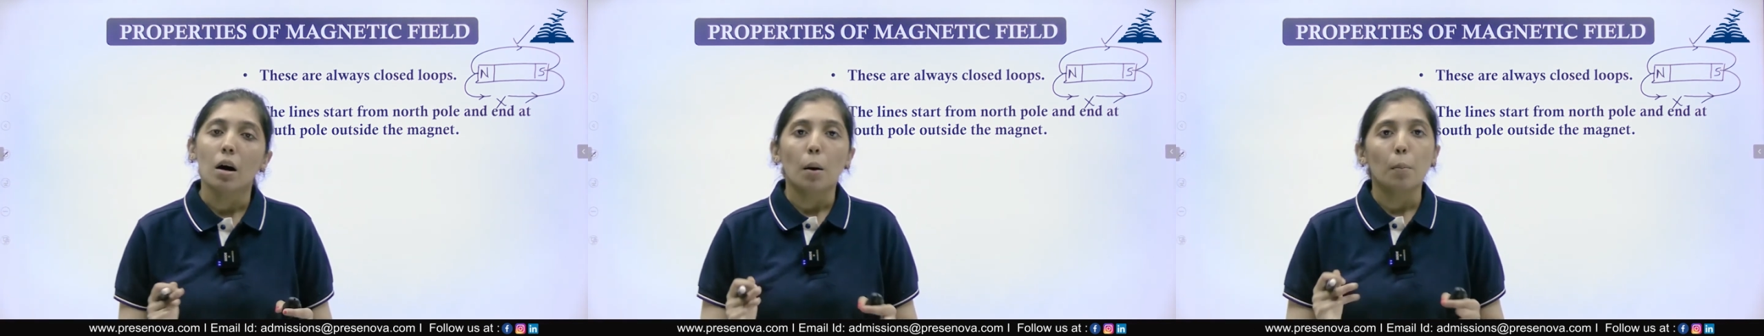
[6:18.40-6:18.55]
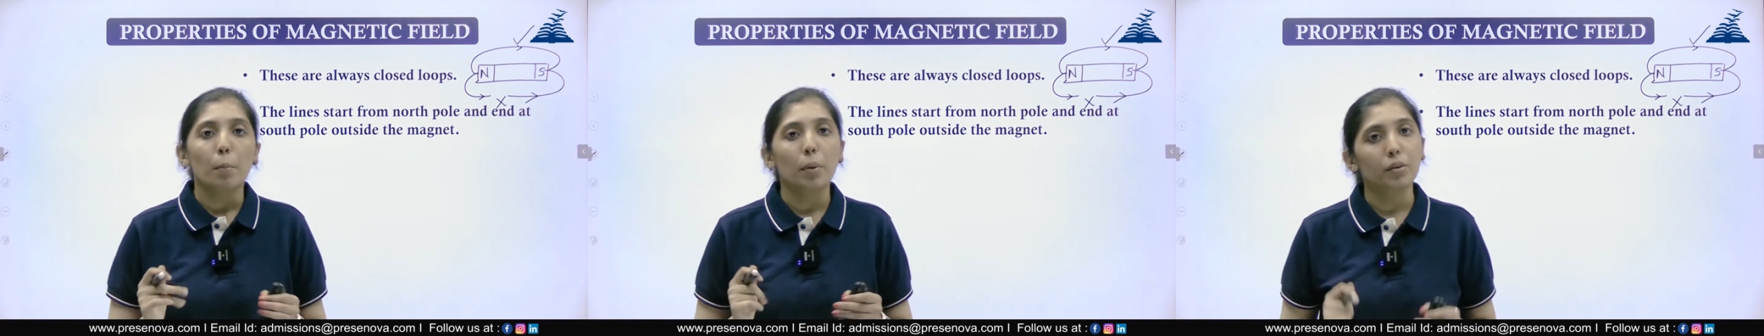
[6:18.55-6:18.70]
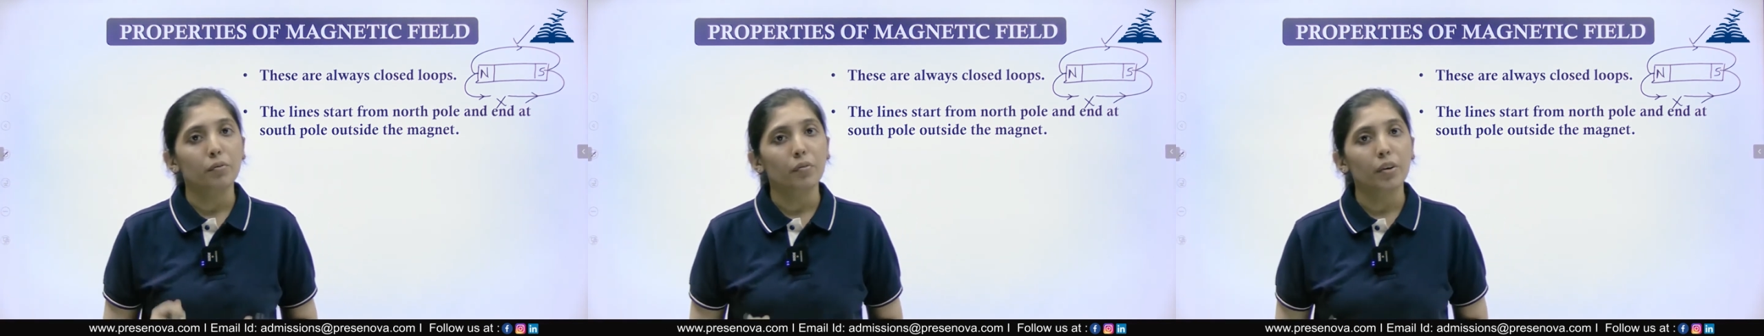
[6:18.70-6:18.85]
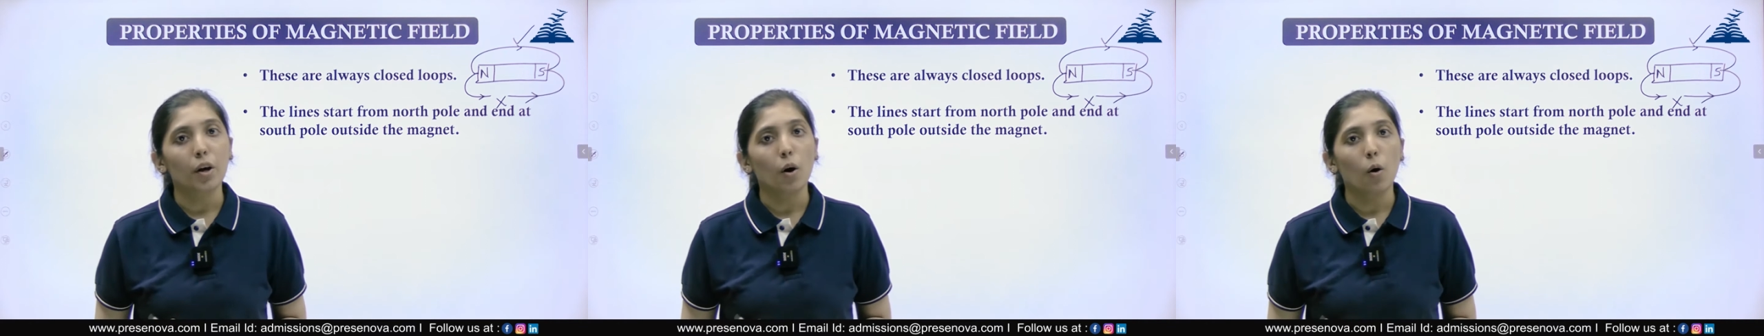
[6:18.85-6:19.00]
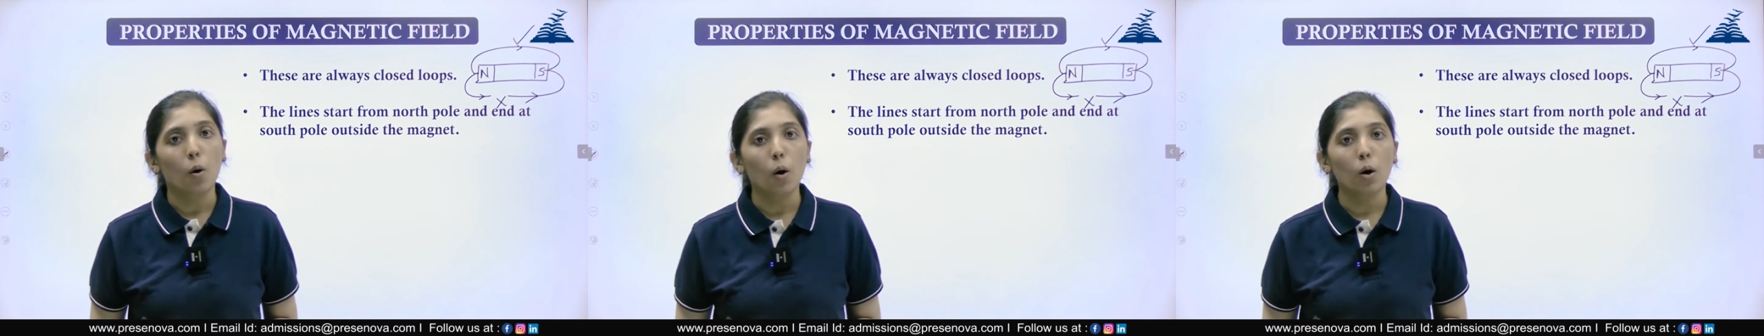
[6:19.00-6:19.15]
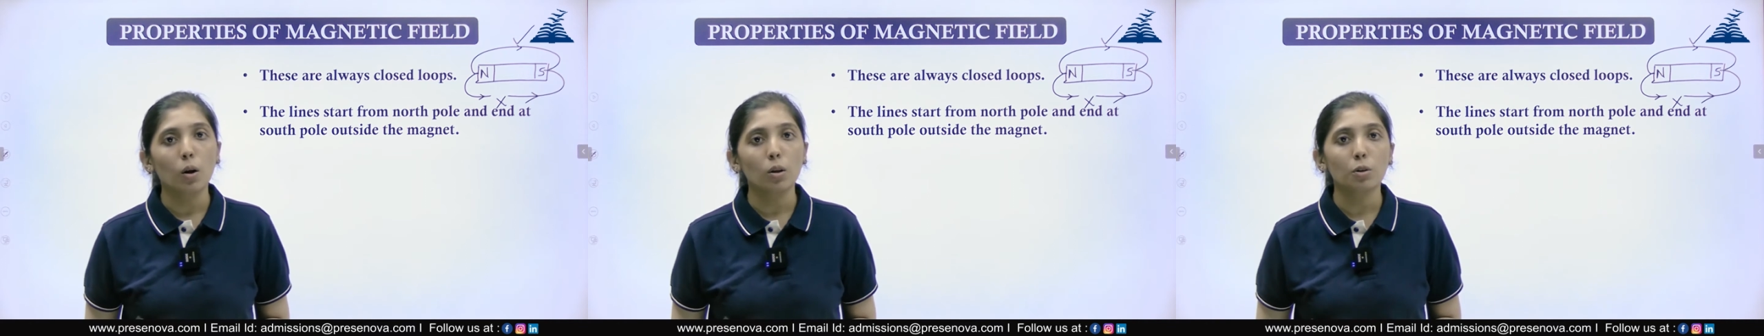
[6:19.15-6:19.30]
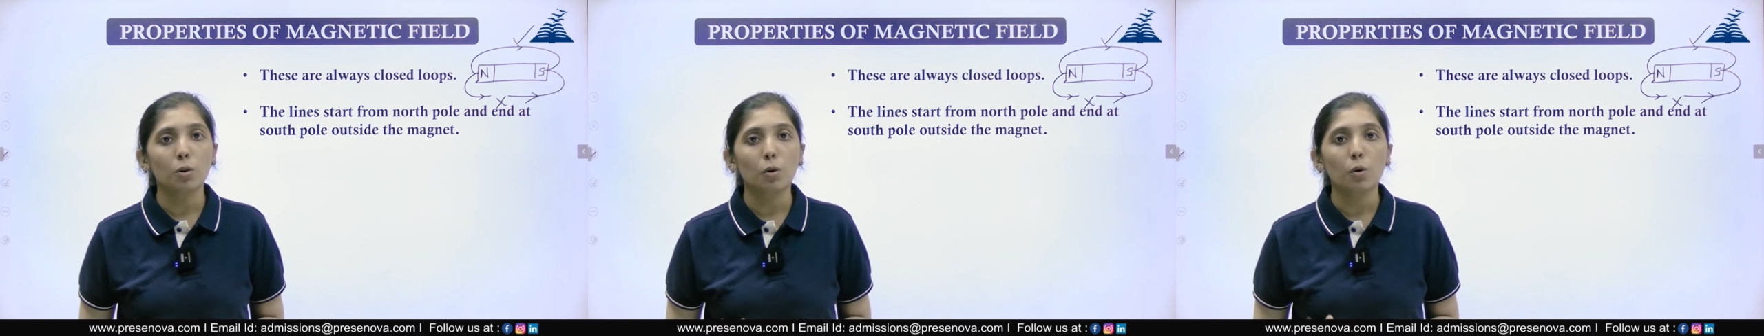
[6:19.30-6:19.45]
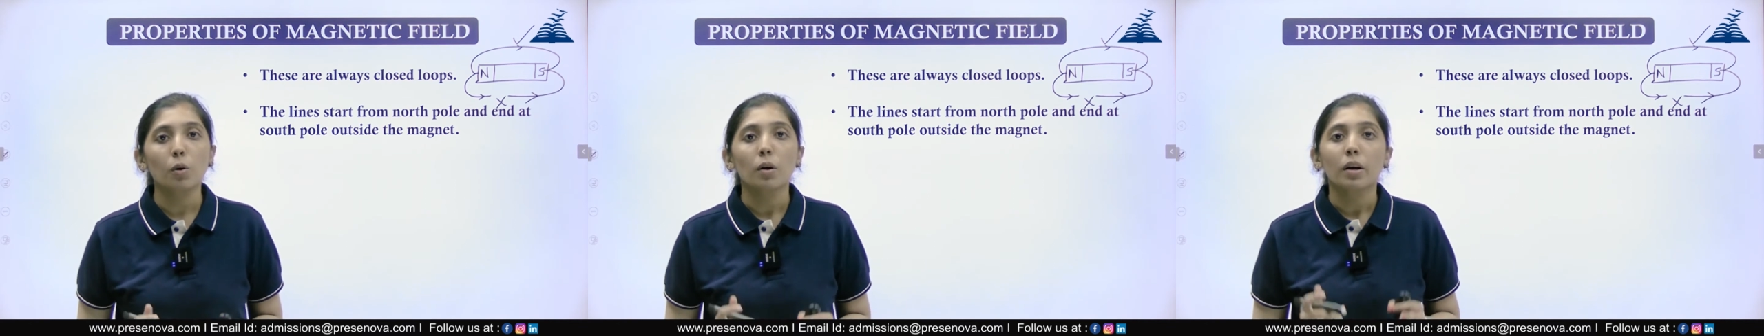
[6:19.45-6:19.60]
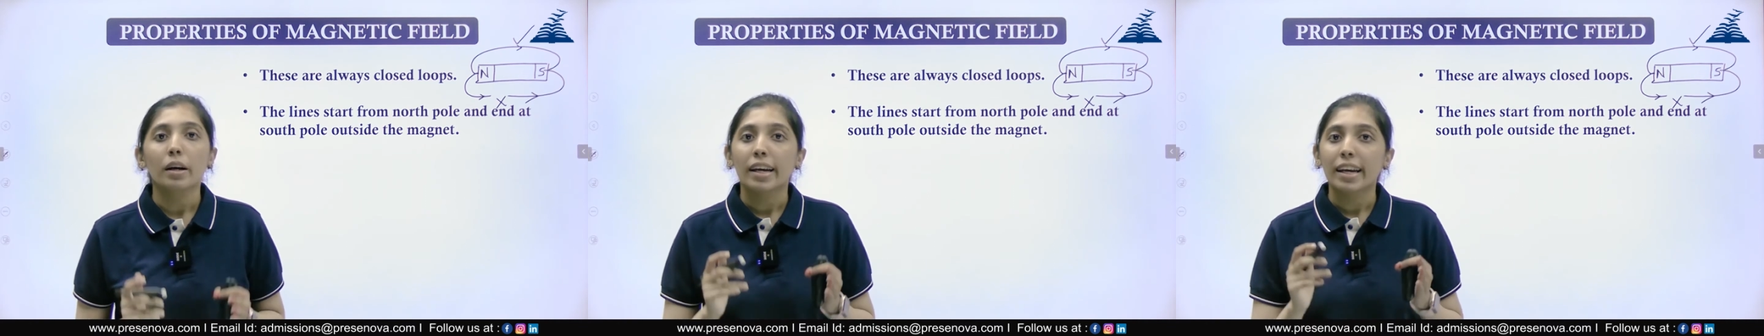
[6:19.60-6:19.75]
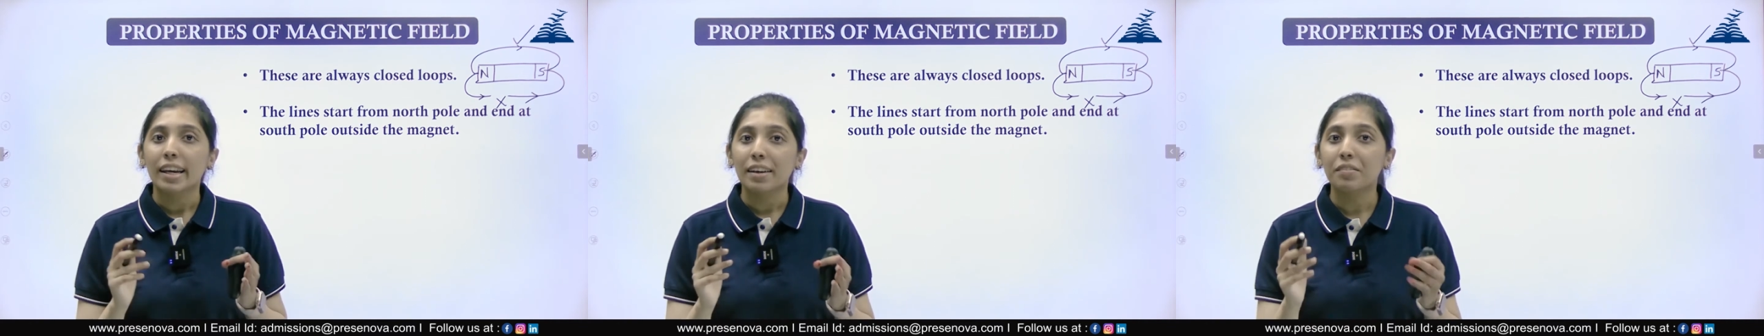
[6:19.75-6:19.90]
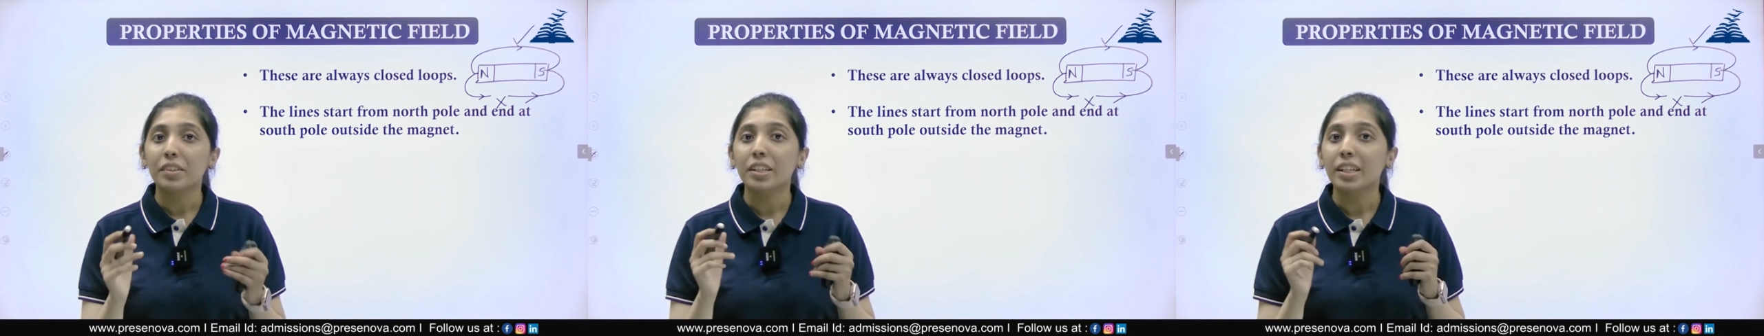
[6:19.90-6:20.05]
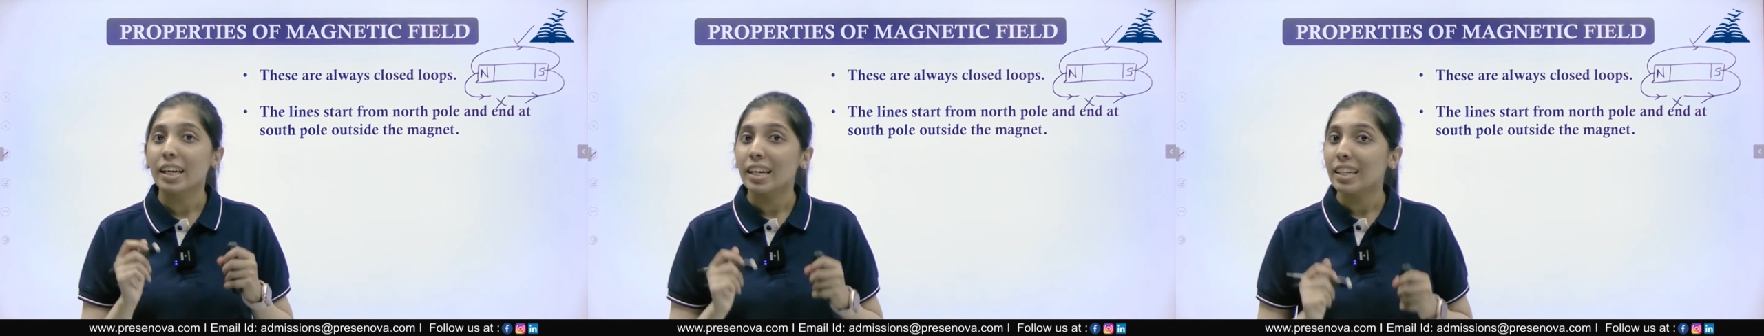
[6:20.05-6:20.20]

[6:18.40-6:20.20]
But we all know even